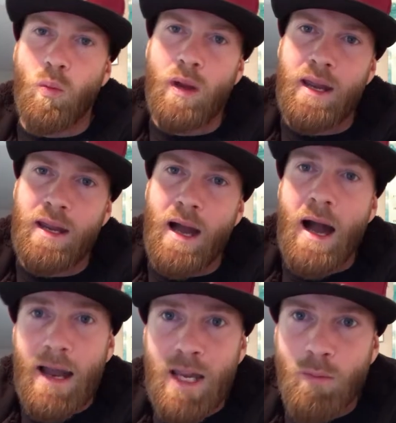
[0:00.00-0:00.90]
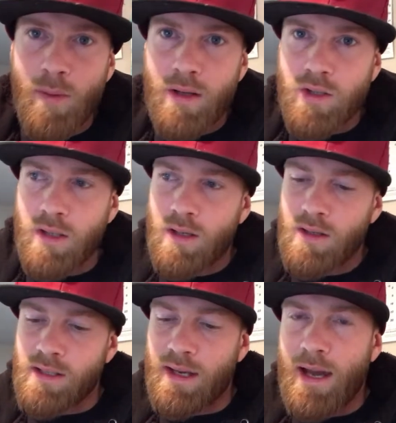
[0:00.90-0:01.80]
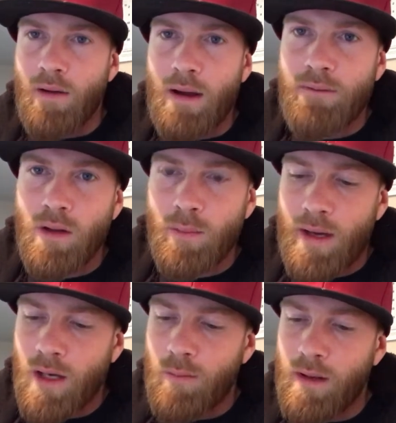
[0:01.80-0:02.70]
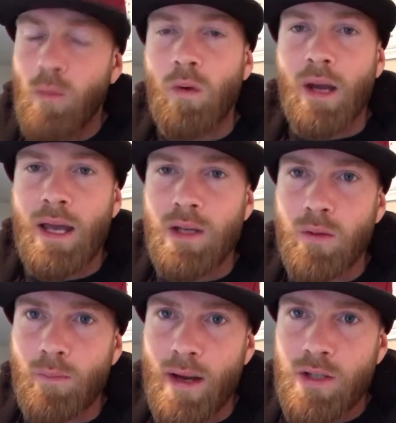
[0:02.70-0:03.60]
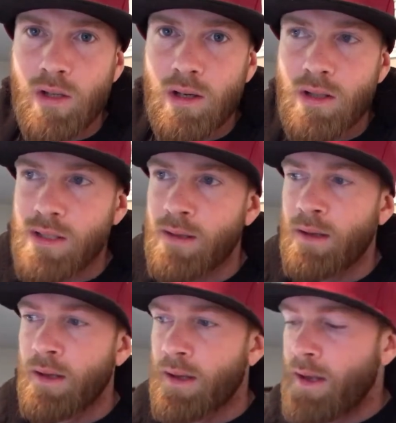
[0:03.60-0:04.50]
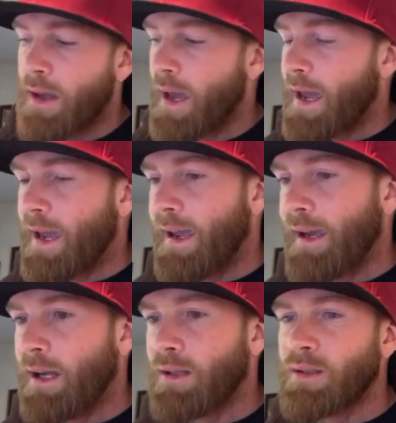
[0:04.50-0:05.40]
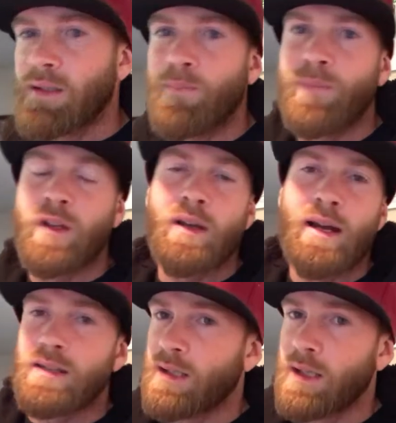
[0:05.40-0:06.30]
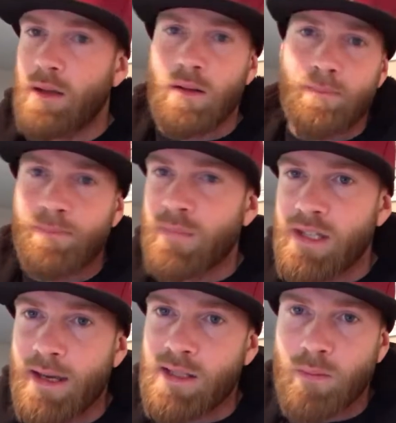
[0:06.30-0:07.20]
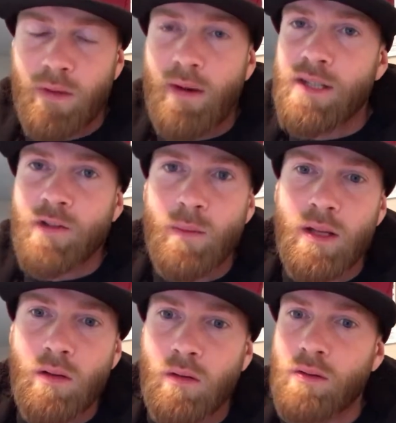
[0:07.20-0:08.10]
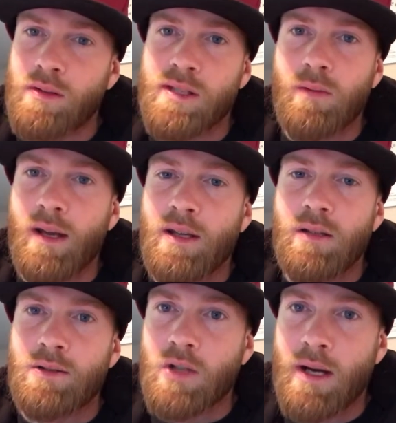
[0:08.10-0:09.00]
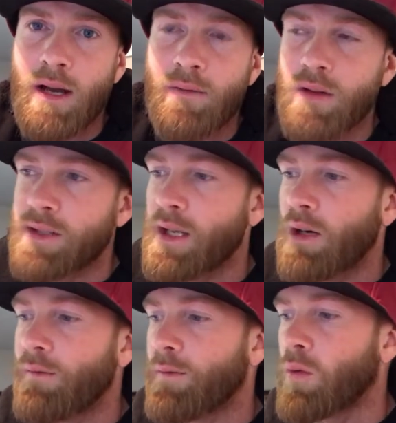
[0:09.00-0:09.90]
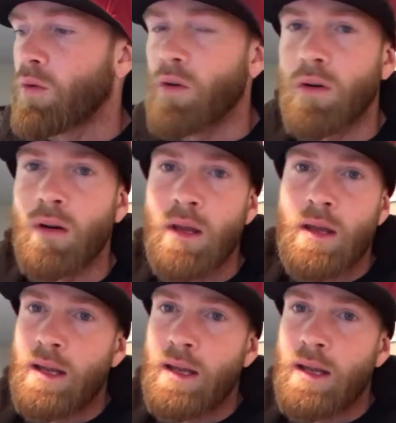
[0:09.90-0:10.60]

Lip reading: way I am about triggers and how I feel about them and what I do with my triggers, and you guys can either take some advice from it or just see what I do and try it out for yourself, or